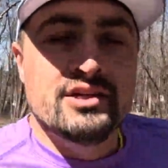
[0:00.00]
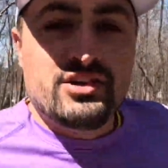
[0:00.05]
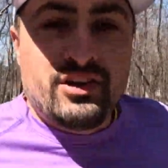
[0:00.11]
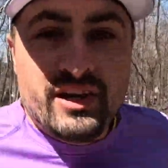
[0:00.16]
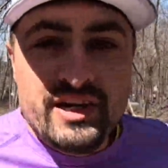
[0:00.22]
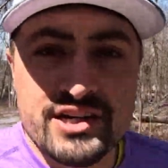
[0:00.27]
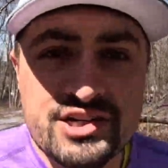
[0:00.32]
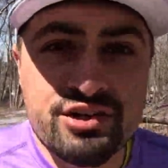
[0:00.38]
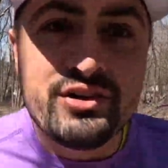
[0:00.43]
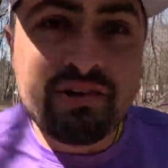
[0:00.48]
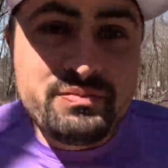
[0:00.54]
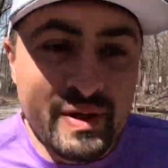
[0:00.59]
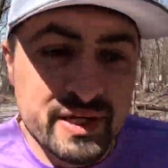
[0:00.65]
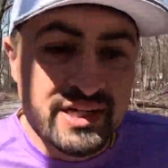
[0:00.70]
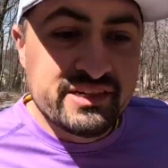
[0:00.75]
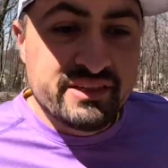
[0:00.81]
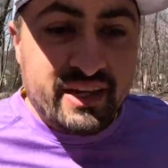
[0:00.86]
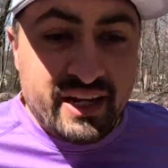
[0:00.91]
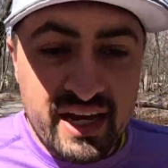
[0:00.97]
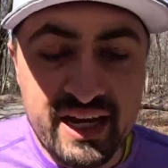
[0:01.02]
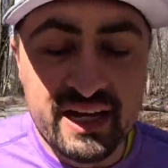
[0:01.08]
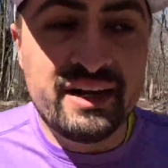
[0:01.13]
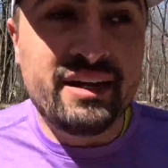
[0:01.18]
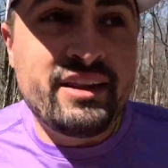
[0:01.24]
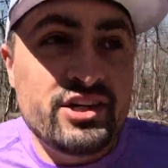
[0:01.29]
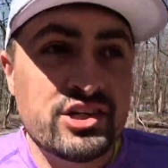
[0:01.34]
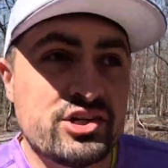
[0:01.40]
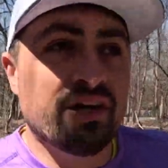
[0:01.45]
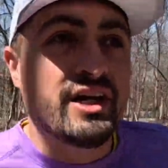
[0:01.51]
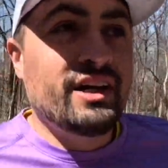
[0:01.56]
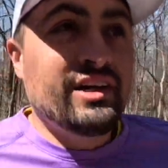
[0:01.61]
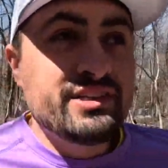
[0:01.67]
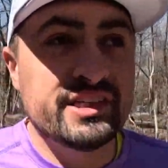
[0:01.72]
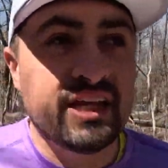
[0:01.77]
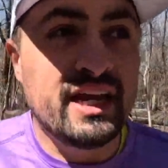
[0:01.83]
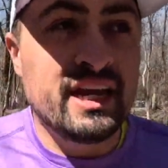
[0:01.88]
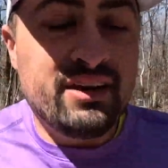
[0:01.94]
trying to do as much as I can on the
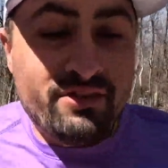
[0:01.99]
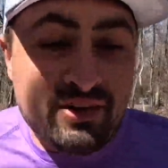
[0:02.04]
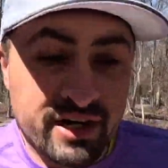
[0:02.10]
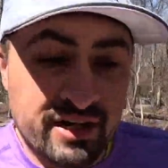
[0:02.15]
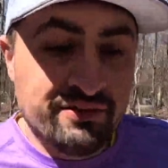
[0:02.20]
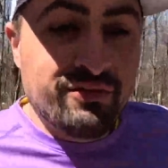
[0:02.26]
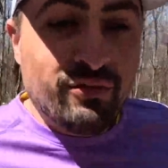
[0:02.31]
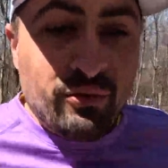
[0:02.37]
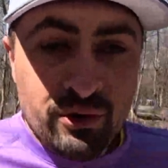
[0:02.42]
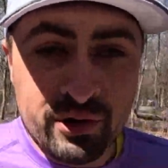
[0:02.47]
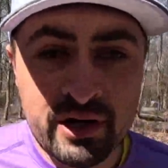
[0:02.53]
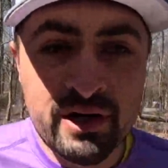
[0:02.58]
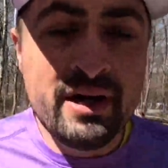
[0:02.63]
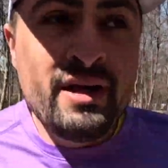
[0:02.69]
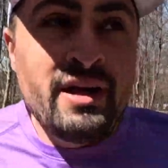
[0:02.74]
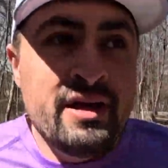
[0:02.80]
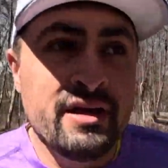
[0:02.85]
trails, getting ready for